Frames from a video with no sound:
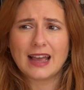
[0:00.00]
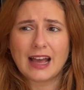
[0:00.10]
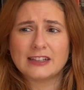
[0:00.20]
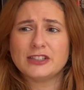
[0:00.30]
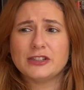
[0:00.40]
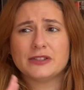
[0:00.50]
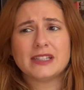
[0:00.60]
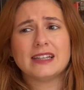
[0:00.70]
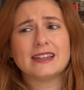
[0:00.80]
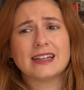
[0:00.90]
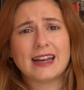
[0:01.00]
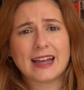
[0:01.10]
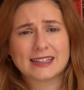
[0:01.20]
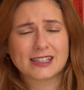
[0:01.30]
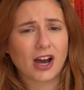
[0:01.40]
As you see in the
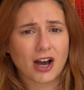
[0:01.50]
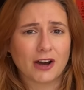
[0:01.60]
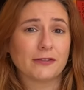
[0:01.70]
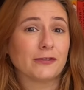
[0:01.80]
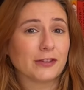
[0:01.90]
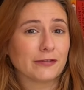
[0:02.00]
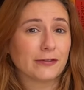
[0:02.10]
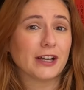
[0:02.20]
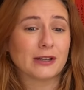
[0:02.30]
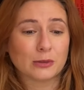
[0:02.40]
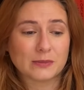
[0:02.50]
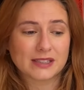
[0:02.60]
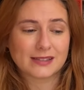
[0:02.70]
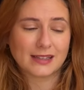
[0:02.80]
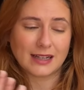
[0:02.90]
next half of the
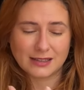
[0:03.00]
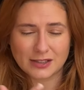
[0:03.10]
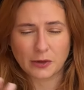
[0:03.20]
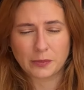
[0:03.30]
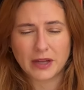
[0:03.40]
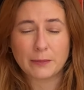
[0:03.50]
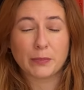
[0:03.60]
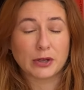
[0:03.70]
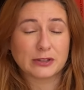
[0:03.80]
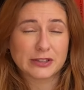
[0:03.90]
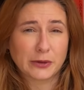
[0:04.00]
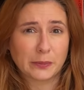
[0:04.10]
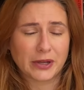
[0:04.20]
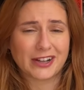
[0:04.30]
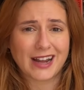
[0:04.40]
films in Sol- in both
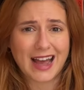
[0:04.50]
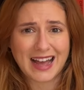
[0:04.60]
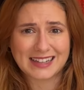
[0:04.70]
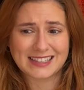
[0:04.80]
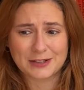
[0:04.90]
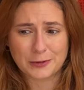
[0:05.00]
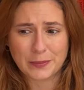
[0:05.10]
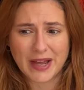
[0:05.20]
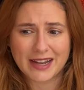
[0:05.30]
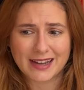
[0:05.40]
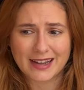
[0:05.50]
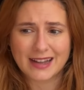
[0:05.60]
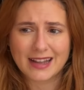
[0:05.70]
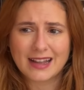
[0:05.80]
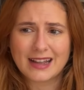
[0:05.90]
Saltburn and Rebecca,
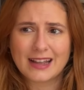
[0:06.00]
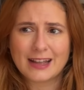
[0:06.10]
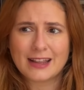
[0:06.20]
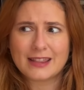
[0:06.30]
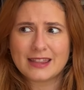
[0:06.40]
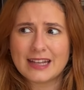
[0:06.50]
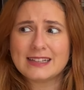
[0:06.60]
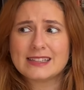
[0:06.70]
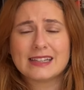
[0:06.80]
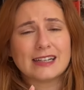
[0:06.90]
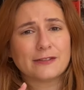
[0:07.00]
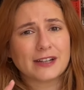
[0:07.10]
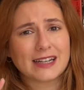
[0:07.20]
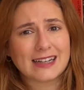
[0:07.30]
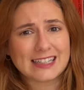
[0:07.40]
things
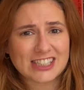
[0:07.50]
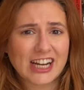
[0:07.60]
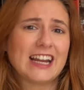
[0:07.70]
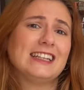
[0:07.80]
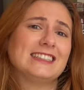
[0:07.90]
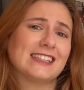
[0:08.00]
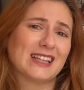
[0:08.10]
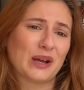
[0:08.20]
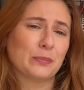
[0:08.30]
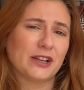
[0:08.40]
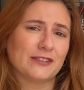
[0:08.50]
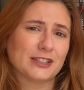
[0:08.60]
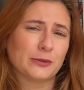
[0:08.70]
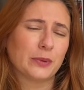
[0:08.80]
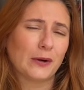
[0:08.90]
significantly change at that
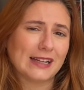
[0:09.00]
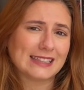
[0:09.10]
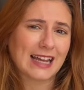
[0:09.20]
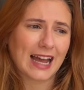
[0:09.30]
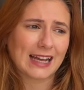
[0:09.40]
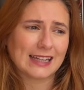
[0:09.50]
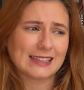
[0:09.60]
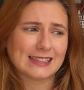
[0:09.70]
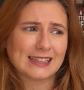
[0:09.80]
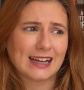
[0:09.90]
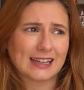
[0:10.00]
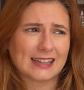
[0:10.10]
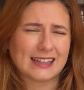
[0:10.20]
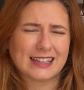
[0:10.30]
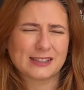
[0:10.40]
pivotal point, and I
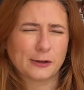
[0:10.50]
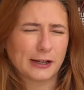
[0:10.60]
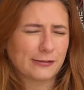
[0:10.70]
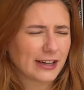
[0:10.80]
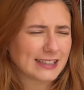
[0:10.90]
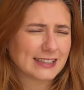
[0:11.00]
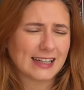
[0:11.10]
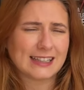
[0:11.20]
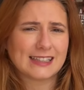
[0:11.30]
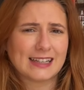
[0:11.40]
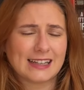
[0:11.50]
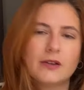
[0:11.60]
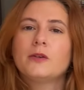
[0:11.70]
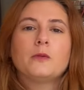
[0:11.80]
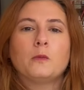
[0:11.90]
think that's quite fascinating.
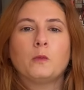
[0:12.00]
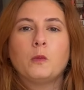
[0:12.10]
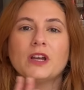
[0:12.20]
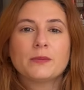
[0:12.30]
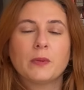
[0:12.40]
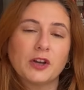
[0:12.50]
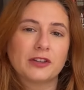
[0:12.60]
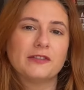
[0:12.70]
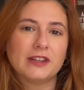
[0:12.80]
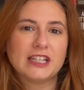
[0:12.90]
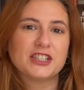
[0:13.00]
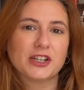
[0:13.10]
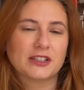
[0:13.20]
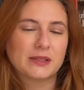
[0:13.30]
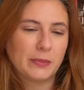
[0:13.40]
With both of these
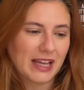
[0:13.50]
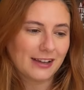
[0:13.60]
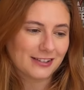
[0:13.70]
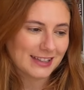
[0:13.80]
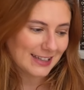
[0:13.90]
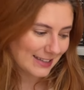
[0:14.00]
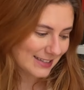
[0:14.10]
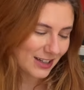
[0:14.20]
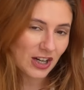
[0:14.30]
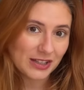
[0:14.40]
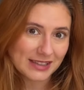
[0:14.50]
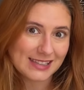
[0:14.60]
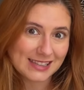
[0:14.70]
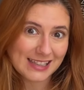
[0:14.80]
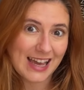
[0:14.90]
shots being on the on the
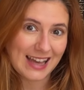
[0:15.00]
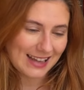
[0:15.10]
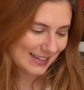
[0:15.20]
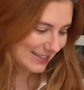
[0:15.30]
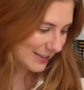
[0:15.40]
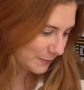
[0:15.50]
stairs,